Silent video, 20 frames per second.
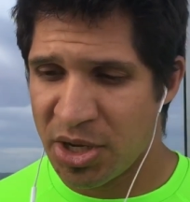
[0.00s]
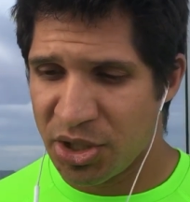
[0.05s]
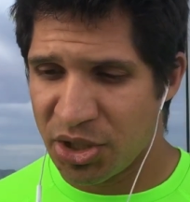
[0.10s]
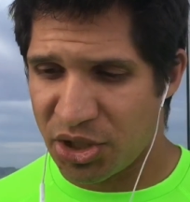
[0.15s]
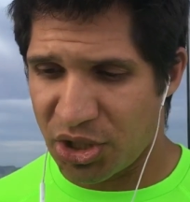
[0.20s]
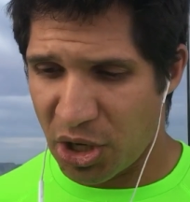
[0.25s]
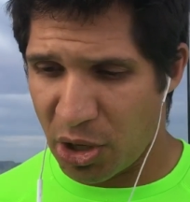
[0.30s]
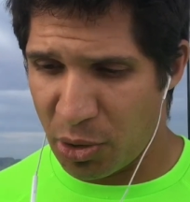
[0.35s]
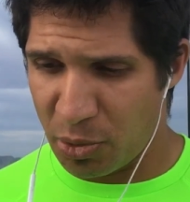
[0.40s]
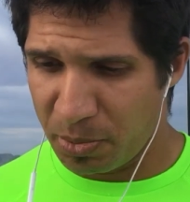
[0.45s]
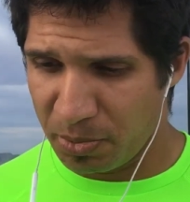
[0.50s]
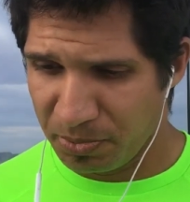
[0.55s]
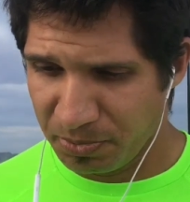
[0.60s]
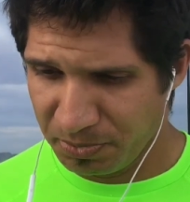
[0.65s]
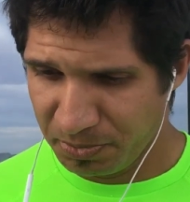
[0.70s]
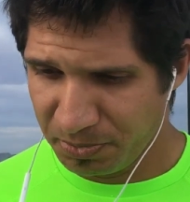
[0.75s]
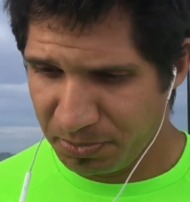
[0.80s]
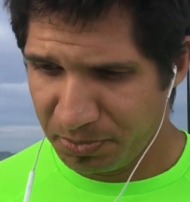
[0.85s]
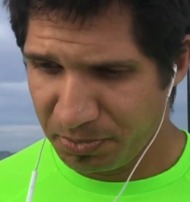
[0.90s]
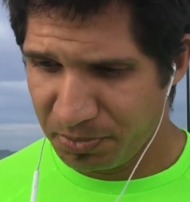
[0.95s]
So
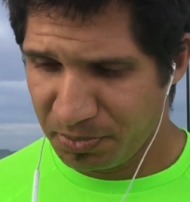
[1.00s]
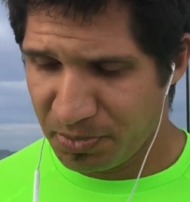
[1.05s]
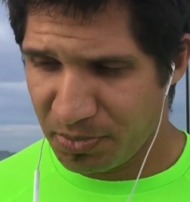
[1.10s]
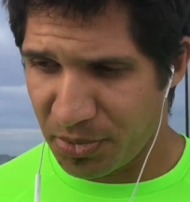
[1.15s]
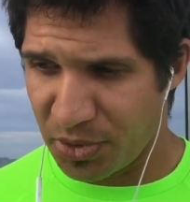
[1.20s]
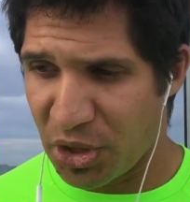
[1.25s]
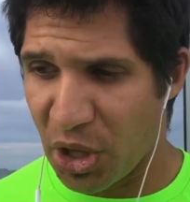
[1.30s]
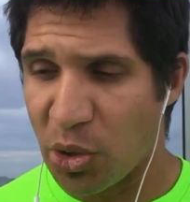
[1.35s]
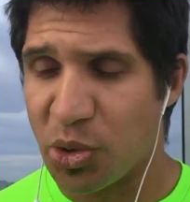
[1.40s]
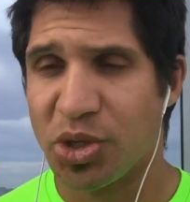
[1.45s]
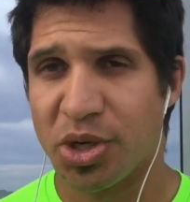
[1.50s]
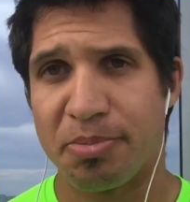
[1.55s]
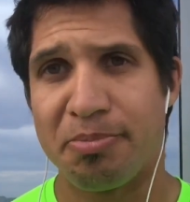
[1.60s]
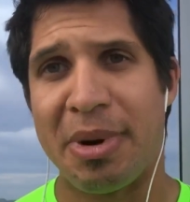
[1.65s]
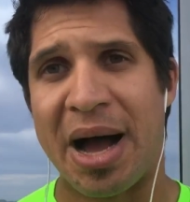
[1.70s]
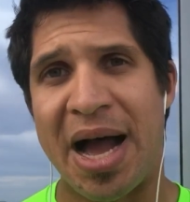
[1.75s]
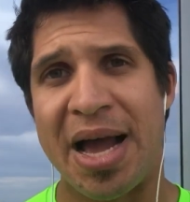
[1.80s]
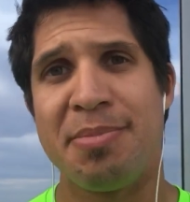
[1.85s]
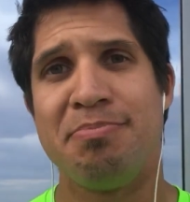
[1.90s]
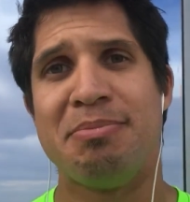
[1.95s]
those are
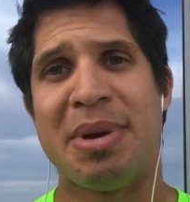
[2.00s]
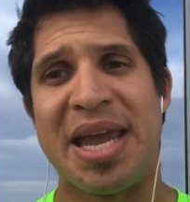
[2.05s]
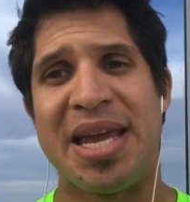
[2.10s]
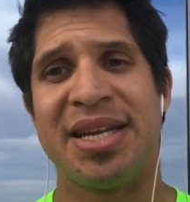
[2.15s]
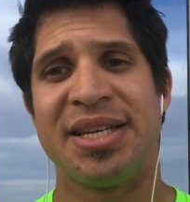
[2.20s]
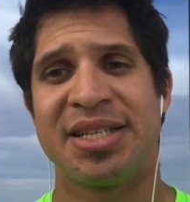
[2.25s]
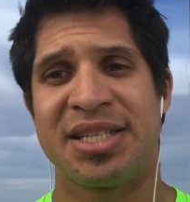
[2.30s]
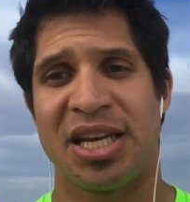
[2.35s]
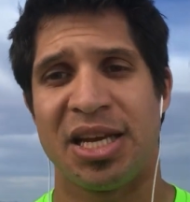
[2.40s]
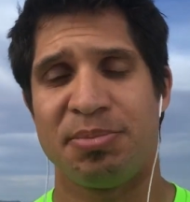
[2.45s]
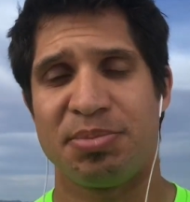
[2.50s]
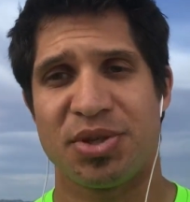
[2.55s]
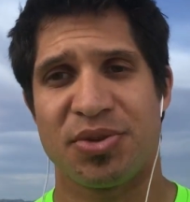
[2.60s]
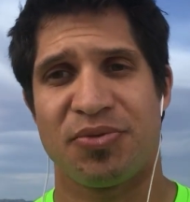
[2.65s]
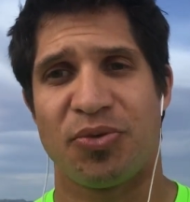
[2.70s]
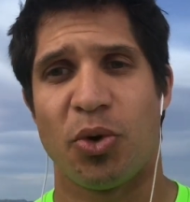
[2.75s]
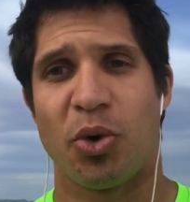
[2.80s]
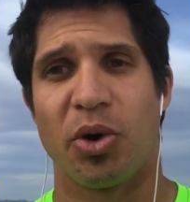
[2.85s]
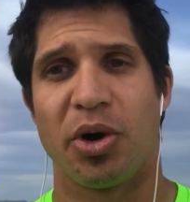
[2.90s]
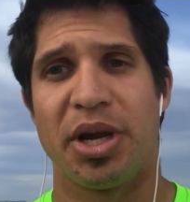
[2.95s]
my main tips
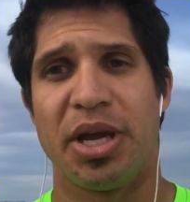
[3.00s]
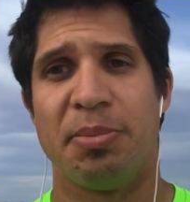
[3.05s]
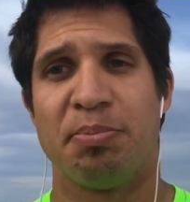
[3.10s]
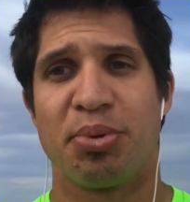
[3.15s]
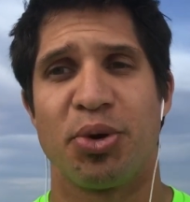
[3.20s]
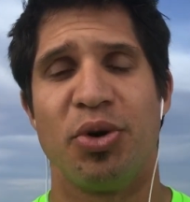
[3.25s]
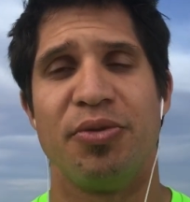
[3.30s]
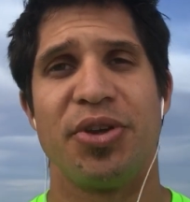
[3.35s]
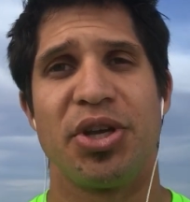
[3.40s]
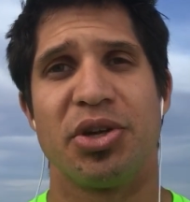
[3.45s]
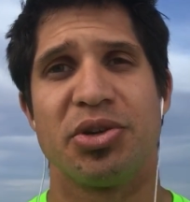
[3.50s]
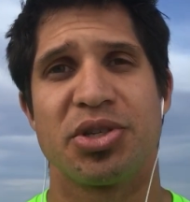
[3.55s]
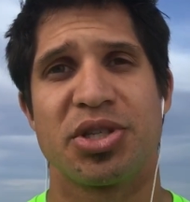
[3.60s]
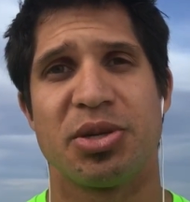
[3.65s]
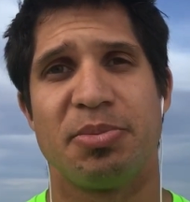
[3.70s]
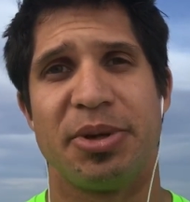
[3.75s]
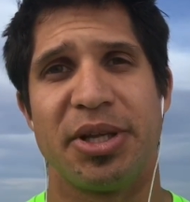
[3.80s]
for improving your